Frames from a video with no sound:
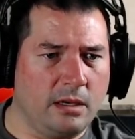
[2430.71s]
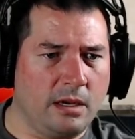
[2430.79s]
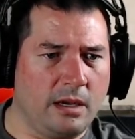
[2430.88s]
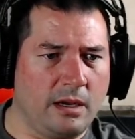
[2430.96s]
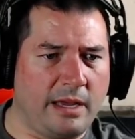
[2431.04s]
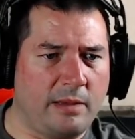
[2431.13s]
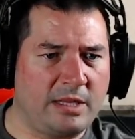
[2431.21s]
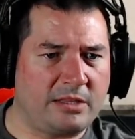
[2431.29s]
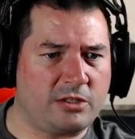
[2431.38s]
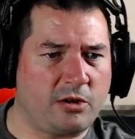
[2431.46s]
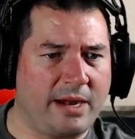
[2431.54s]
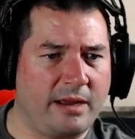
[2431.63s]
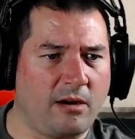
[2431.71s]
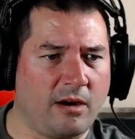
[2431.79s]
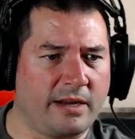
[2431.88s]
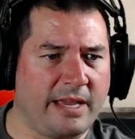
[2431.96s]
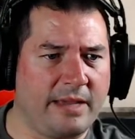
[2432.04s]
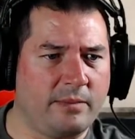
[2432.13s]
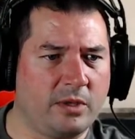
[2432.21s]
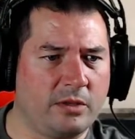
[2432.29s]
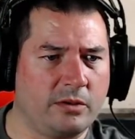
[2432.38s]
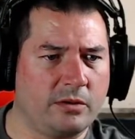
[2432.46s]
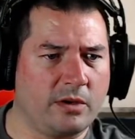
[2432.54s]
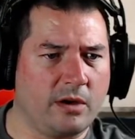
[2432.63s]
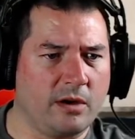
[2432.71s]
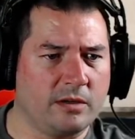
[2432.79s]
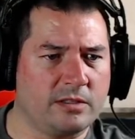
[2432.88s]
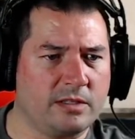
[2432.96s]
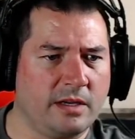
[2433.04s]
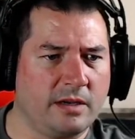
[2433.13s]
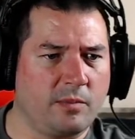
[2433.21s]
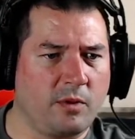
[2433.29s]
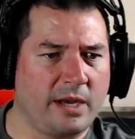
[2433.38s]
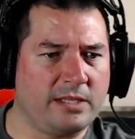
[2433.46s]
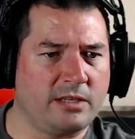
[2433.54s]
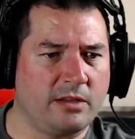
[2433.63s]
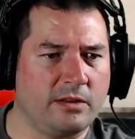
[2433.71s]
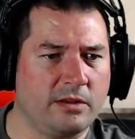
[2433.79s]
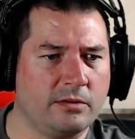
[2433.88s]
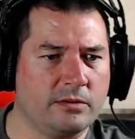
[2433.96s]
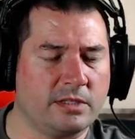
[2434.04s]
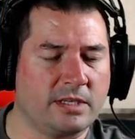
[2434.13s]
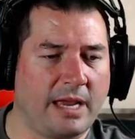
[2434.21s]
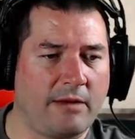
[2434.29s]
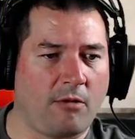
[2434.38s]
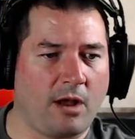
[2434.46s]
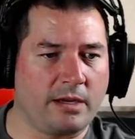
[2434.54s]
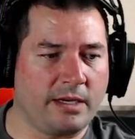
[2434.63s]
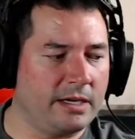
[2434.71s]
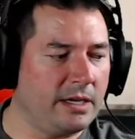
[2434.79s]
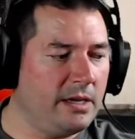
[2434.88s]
How about the trading card game loot cards? The price on those skyrocketed.